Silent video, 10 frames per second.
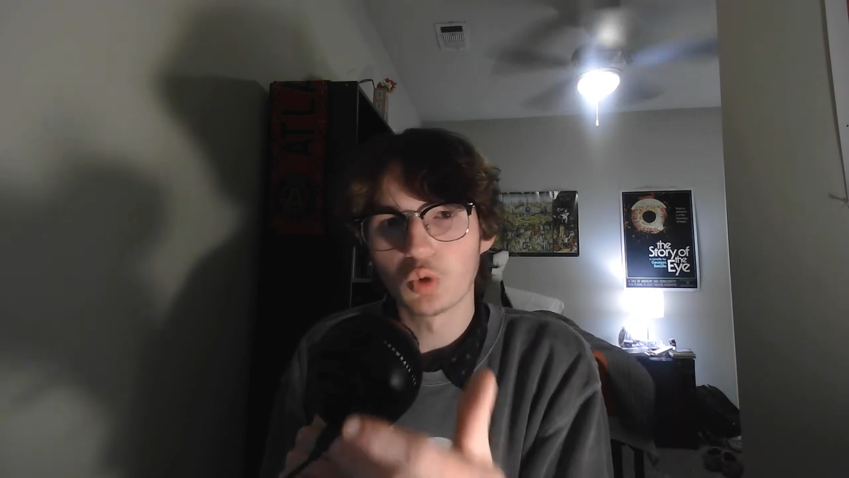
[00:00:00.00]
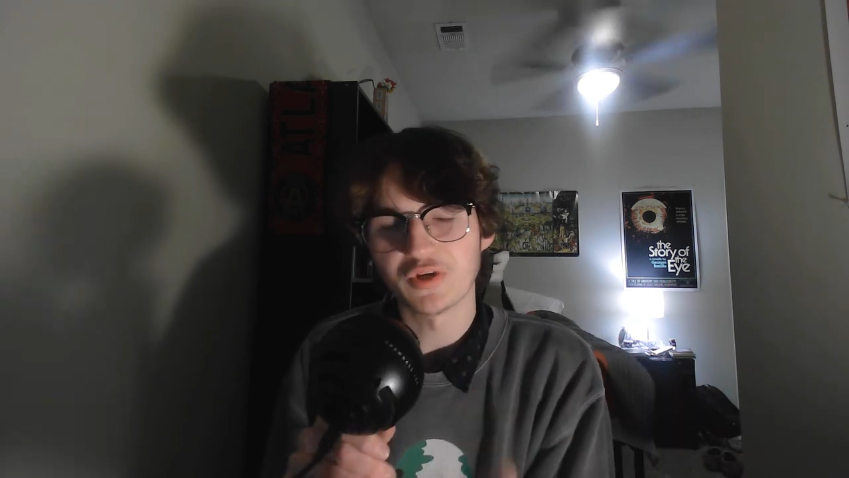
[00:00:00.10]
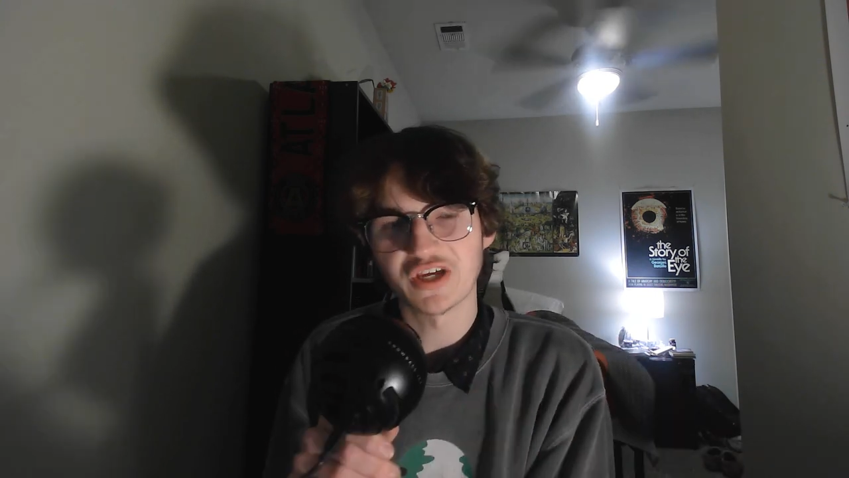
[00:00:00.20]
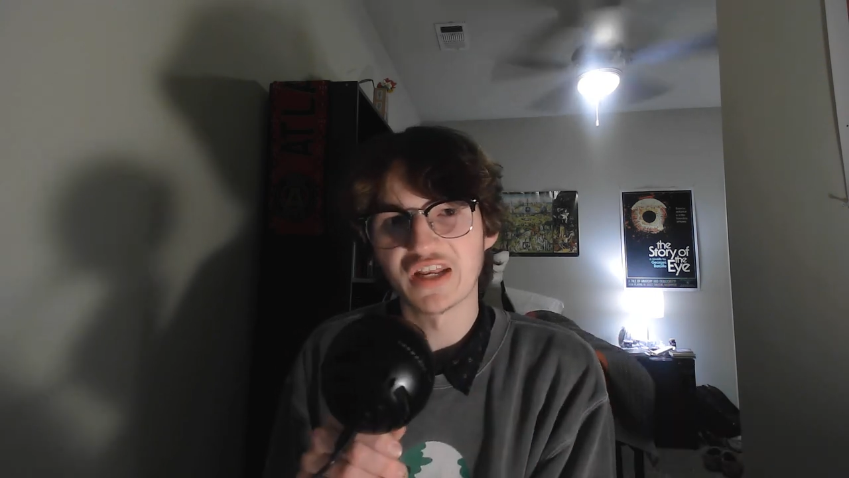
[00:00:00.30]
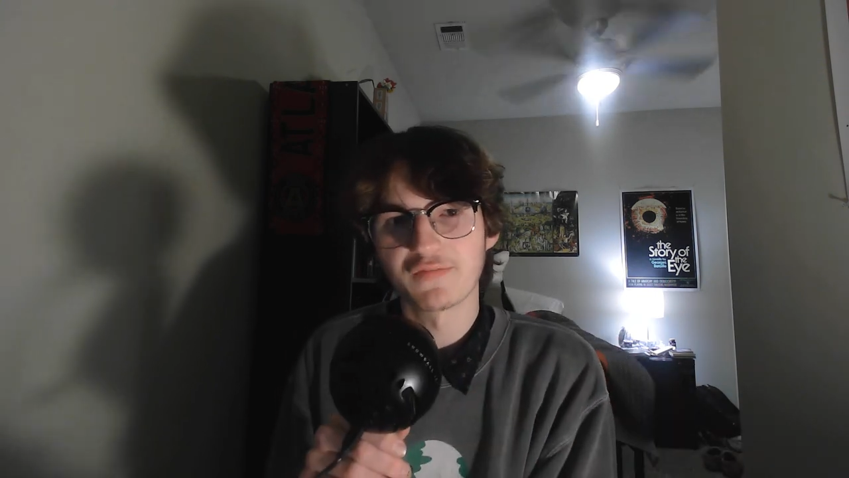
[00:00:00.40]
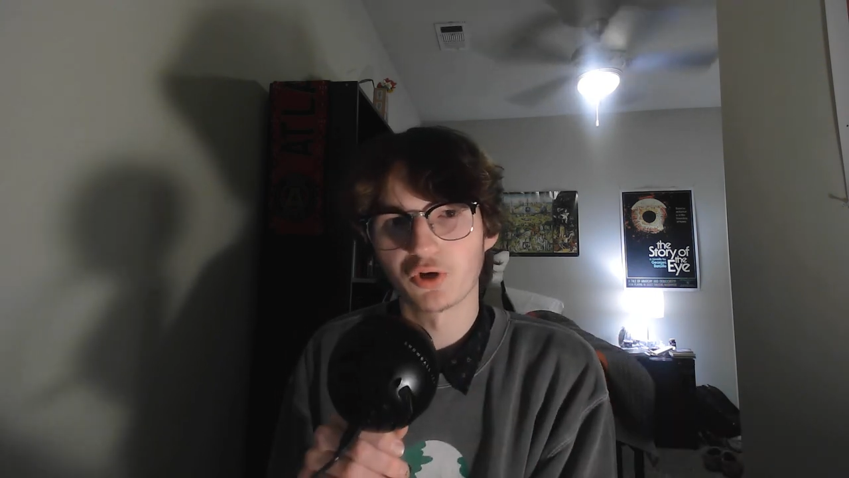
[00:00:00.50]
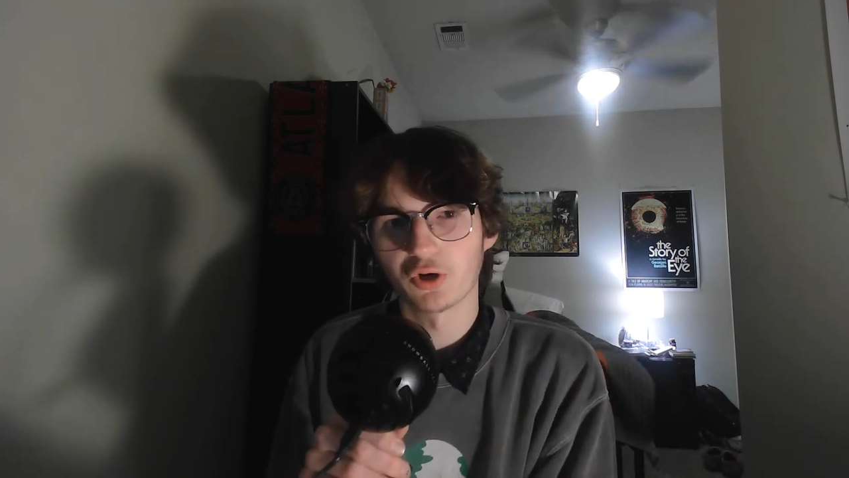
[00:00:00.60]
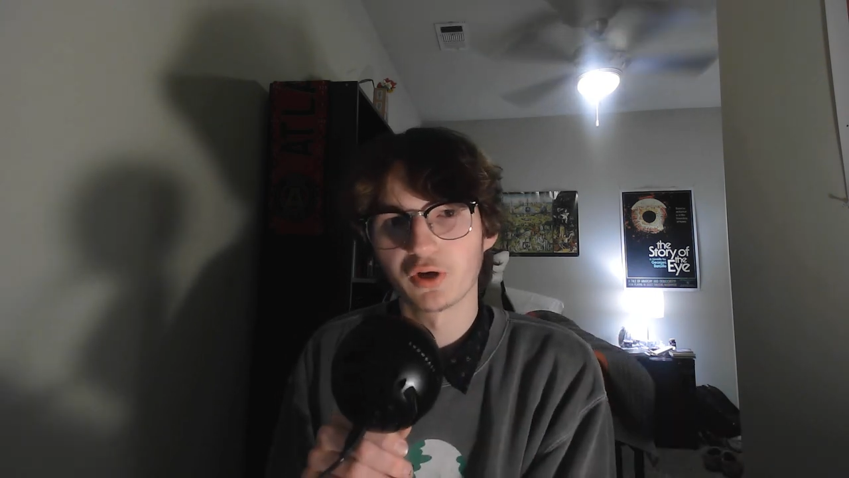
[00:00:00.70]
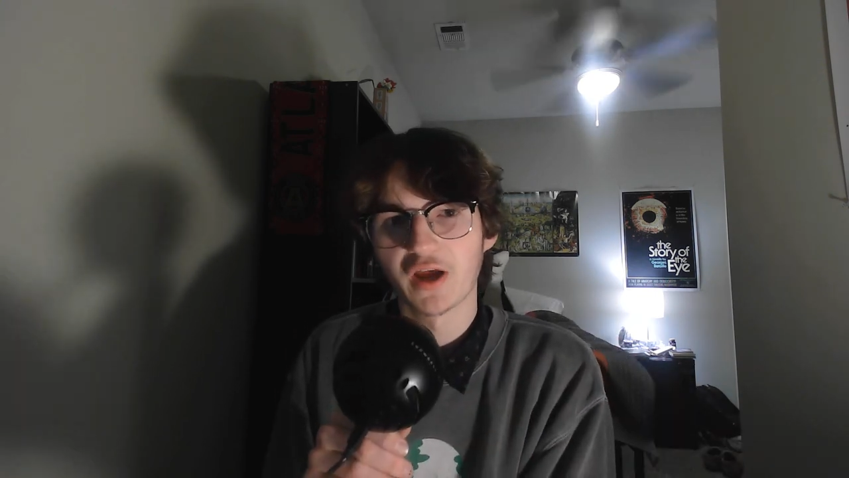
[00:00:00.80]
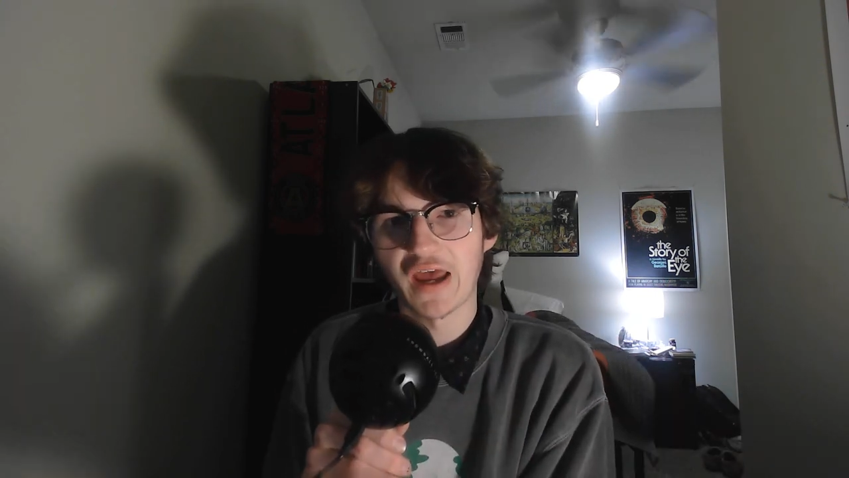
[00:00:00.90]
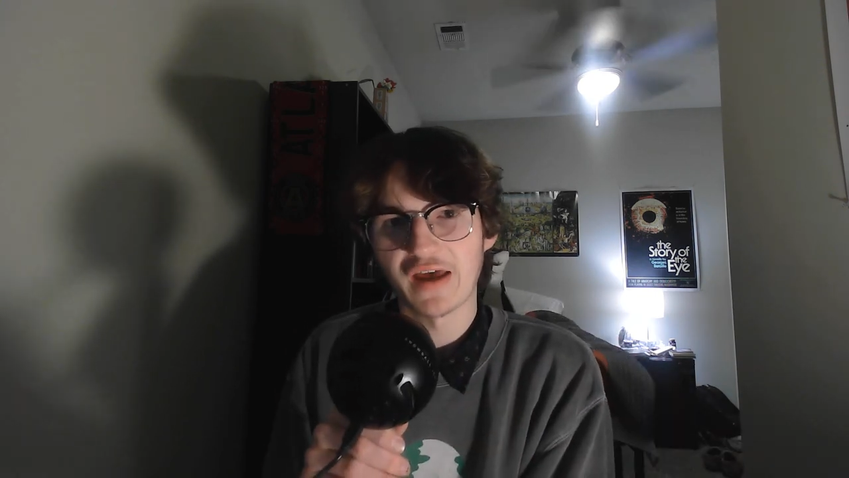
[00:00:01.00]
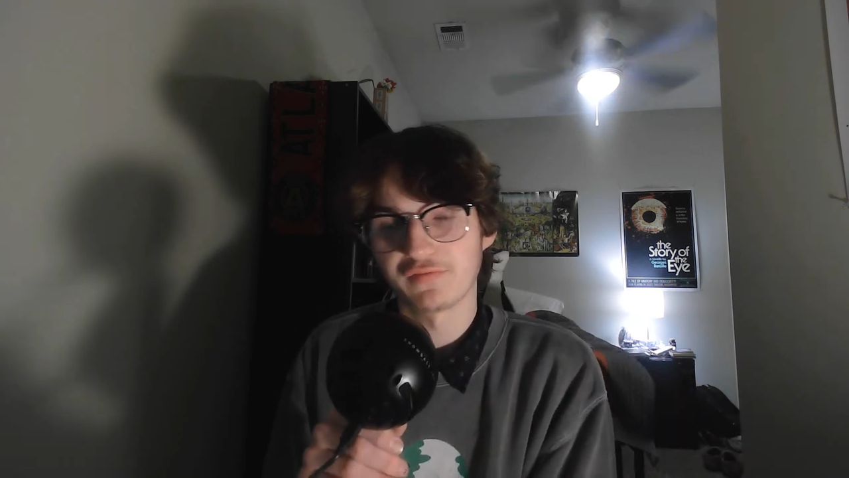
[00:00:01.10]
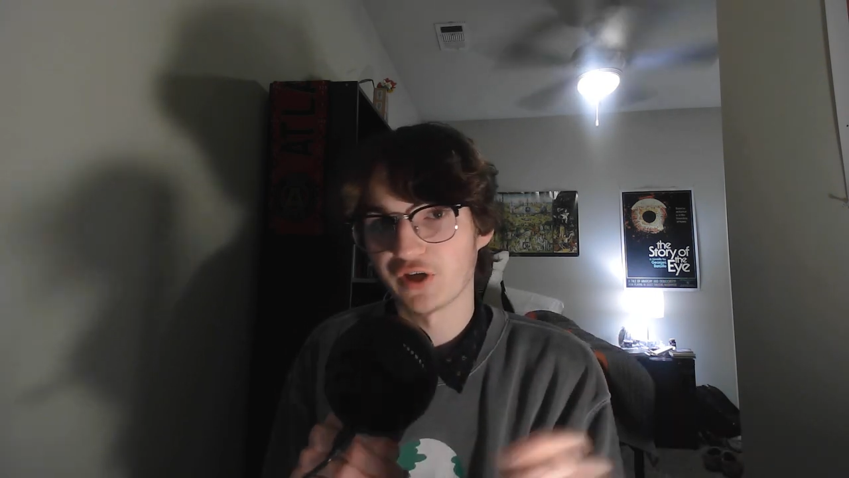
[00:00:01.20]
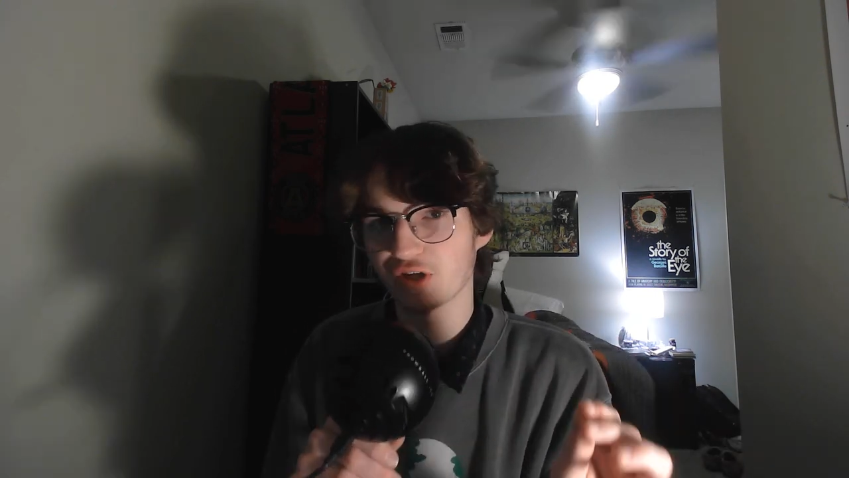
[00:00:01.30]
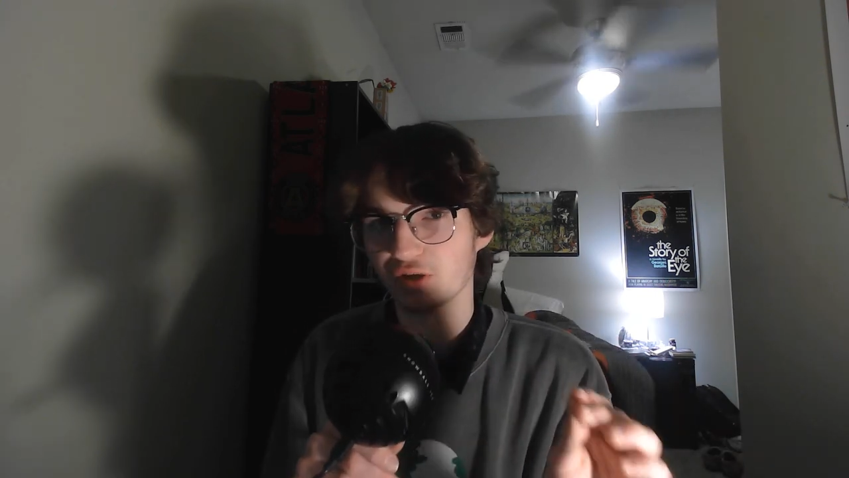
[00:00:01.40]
we can never have like